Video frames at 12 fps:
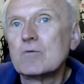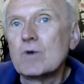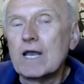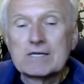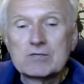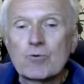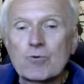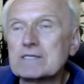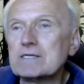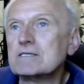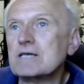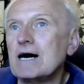We like to
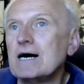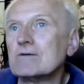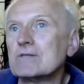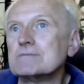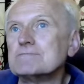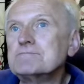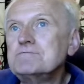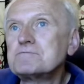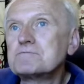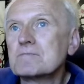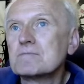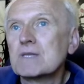write it down.
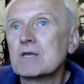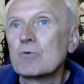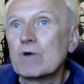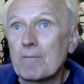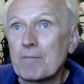We